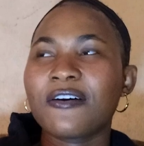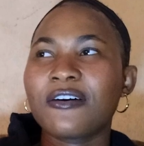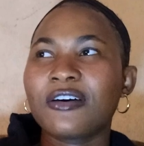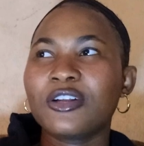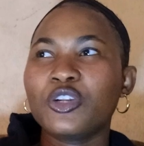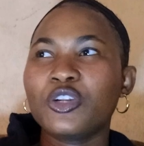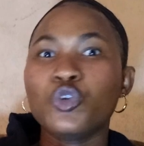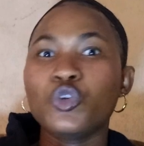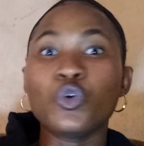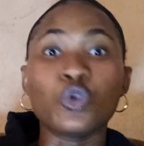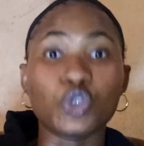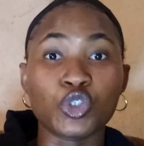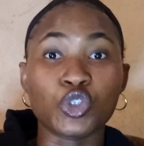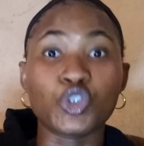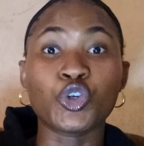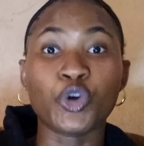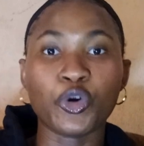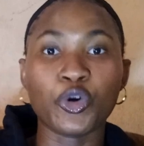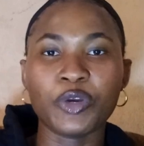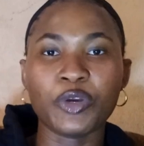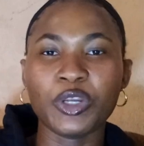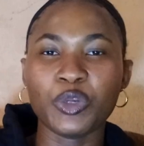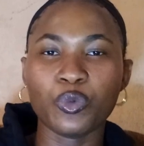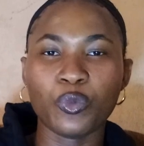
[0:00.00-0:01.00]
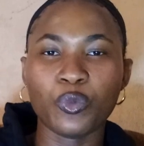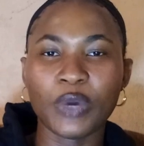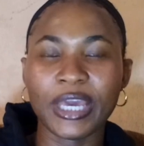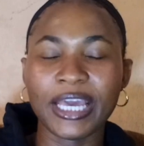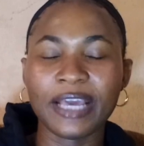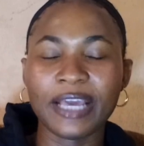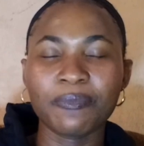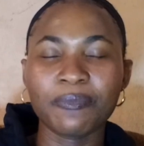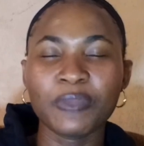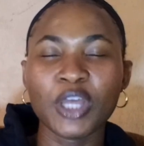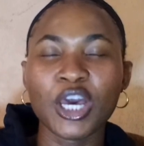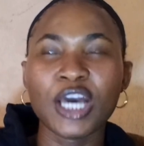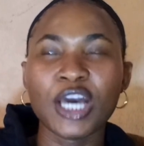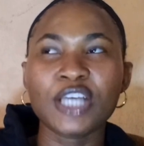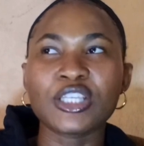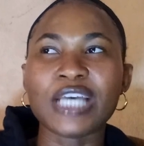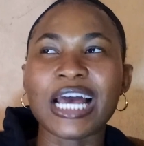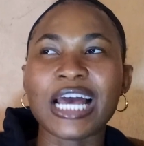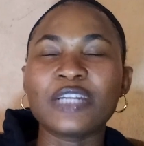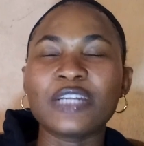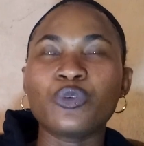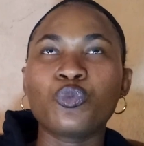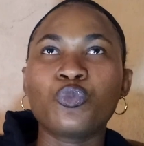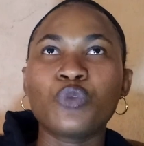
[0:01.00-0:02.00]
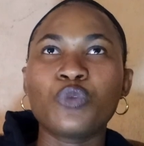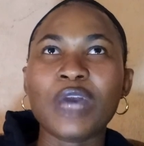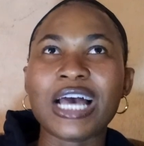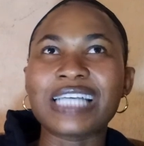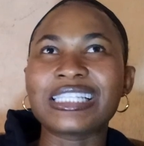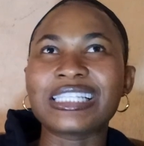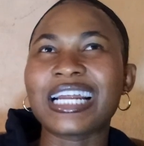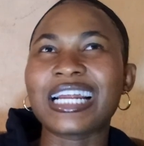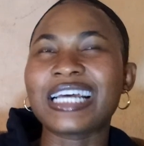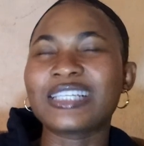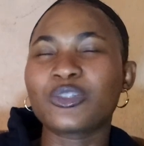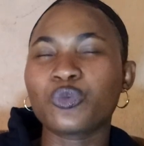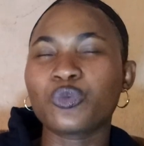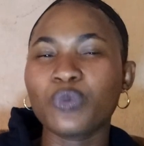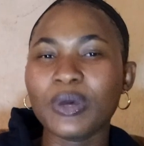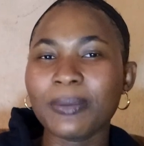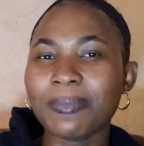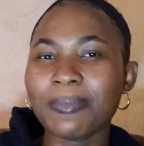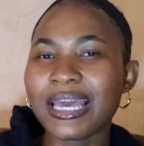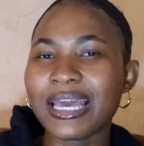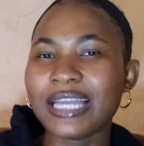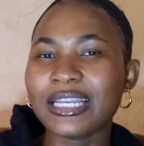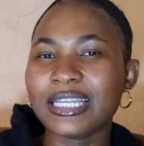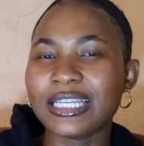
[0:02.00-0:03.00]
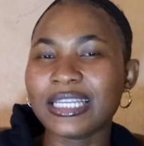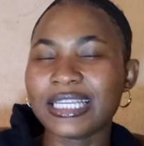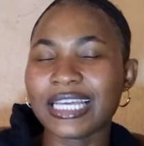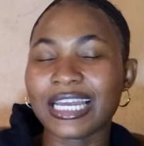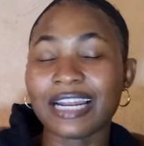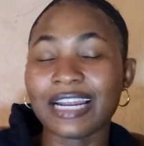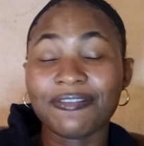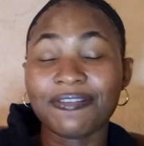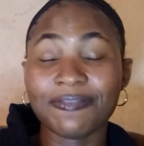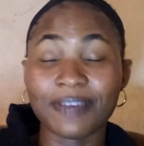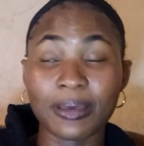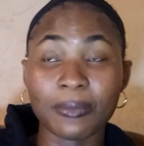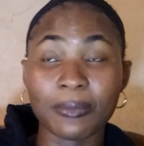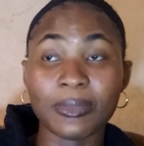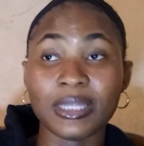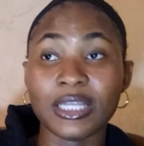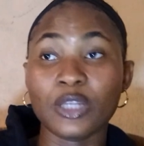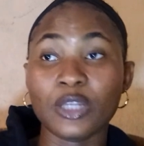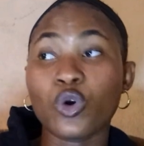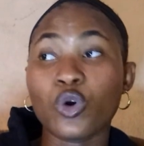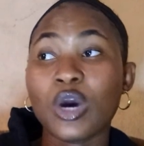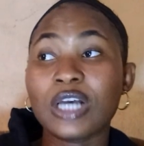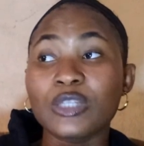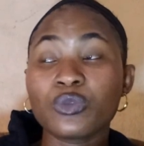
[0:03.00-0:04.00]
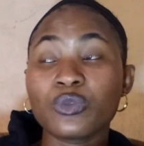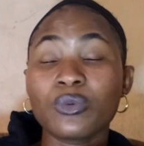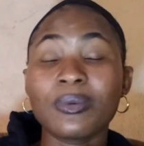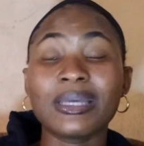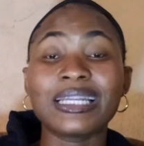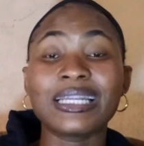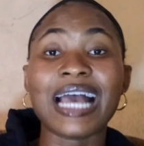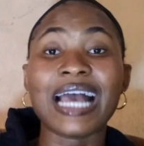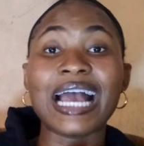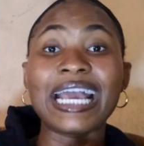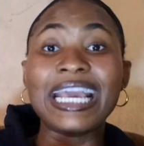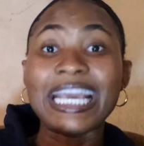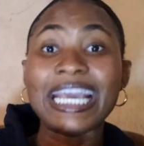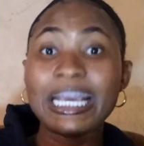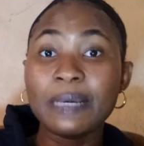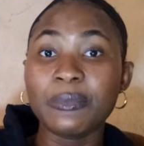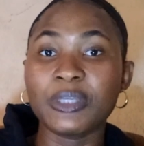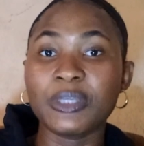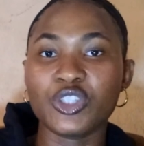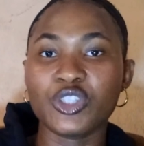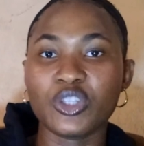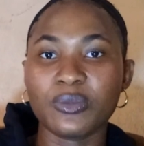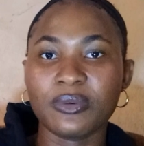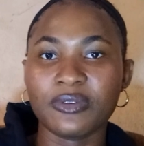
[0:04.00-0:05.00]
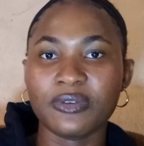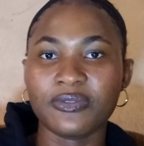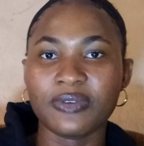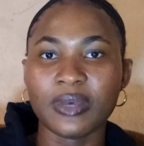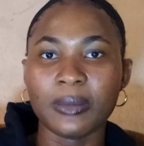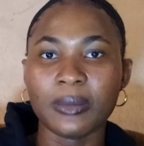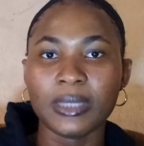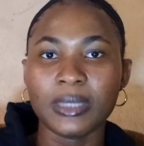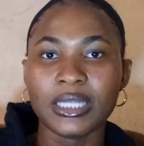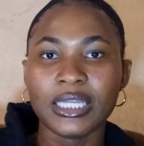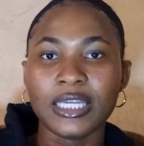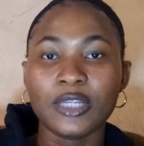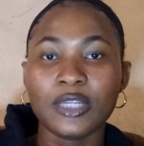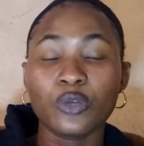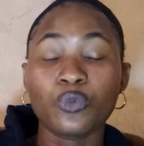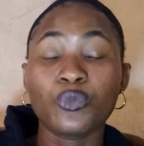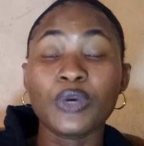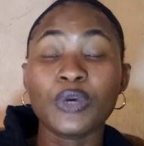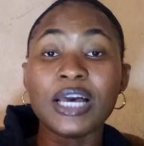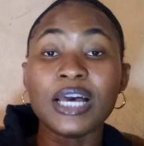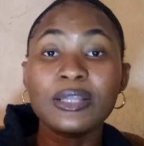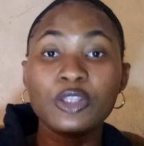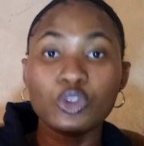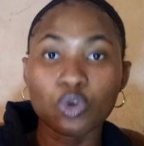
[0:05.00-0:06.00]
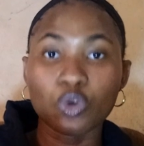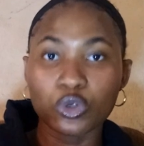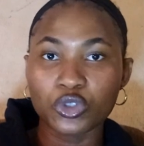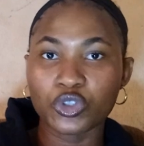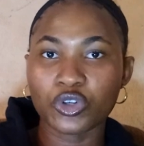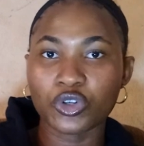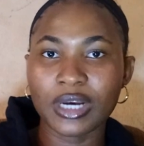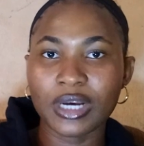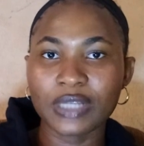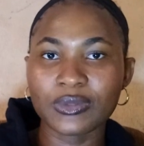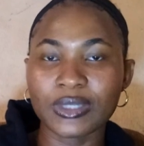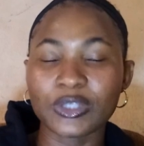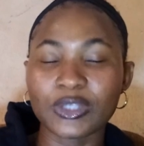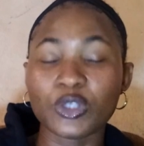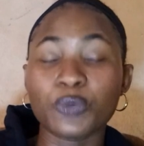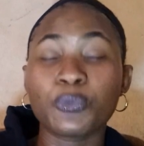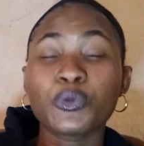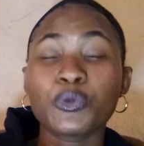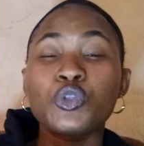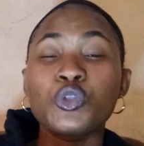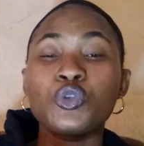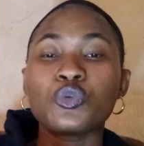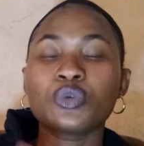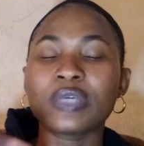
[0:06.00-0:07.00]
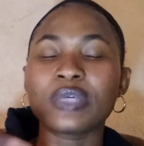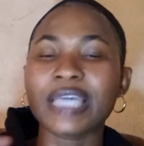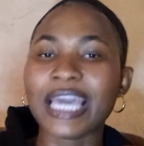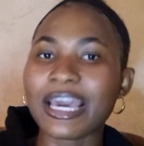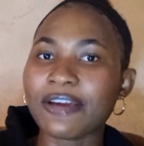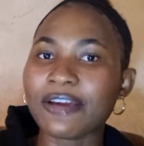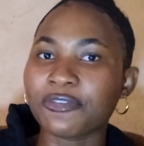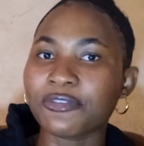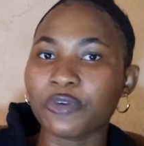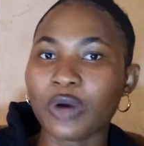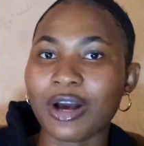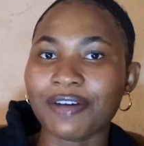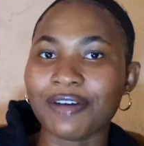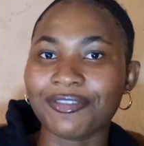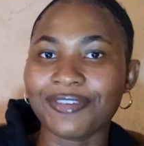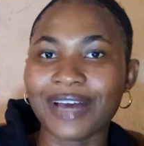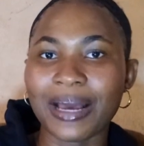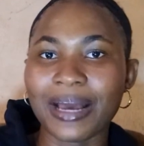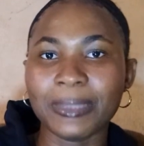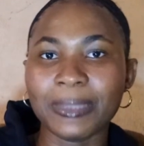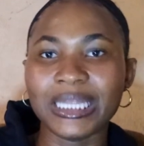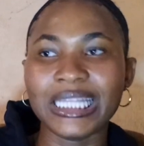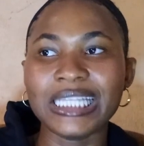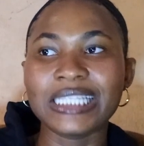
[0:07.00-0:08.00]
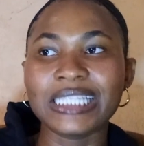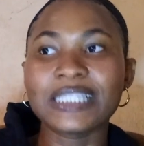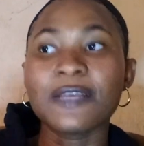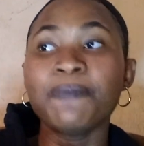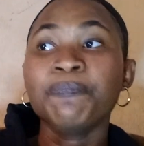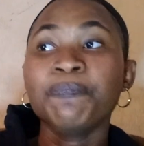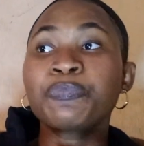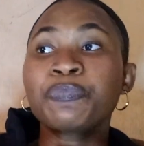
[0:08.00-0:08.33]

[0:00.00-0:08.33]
nurturing way. And as women that are feminine, or as women that are aiming to be feminine, we are nurturers. We're supposed to care for our families.